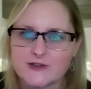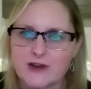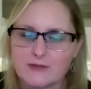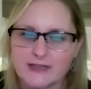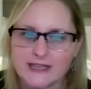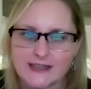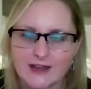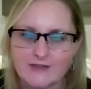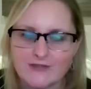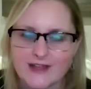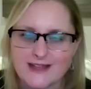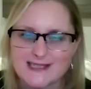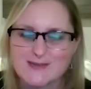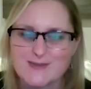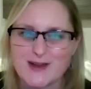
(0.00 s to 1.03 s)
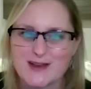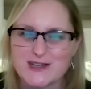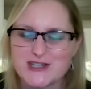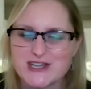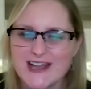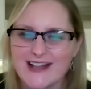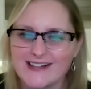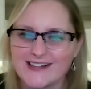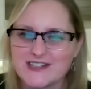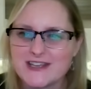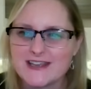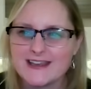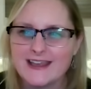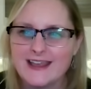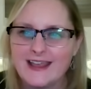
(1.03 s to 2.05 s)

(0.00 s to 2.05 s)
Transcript: I really love that sponge analogy.